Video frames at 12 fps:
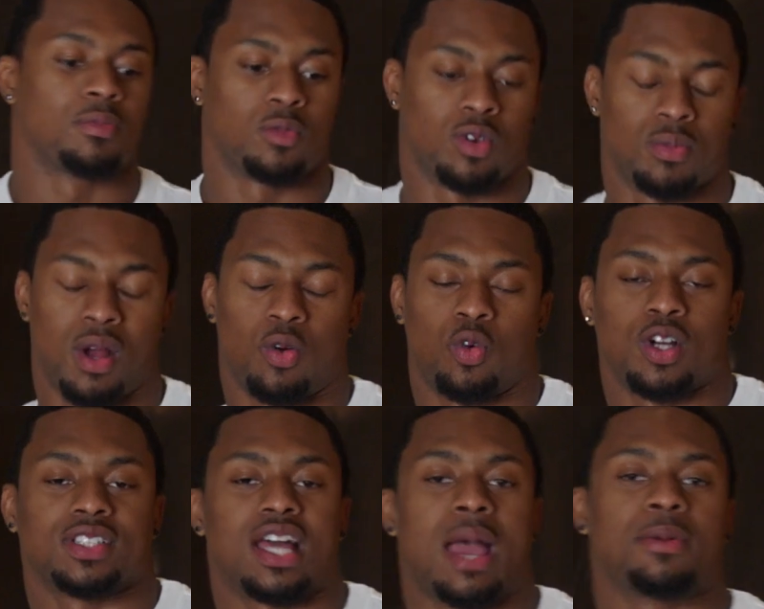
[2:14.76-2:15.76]
one of my
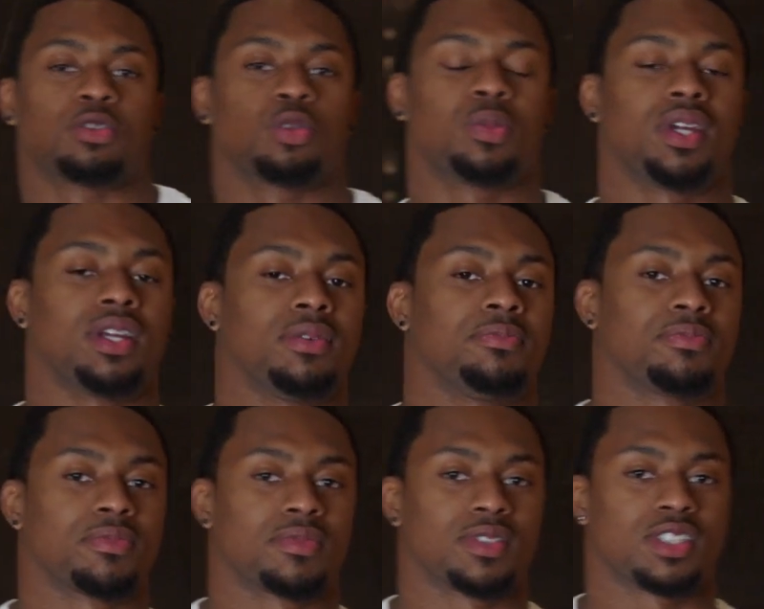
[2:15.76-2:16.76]
worst habits would be
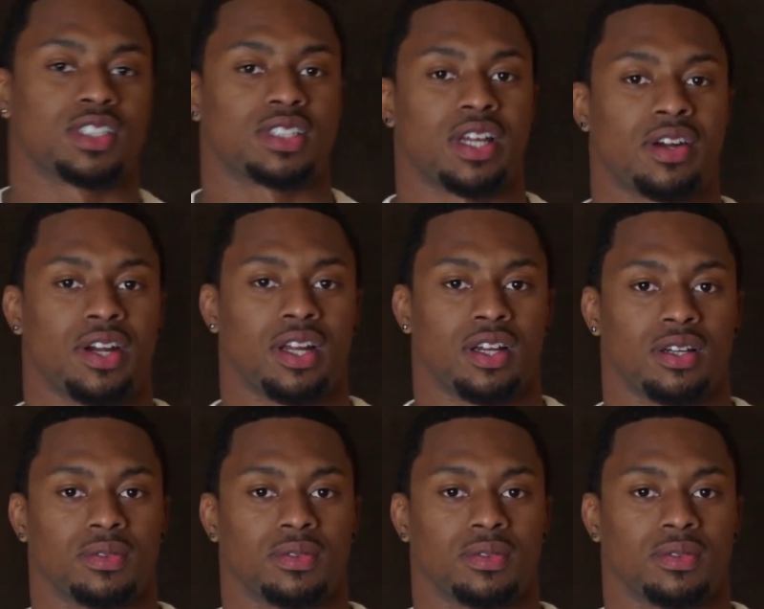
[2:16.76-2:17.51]
staring.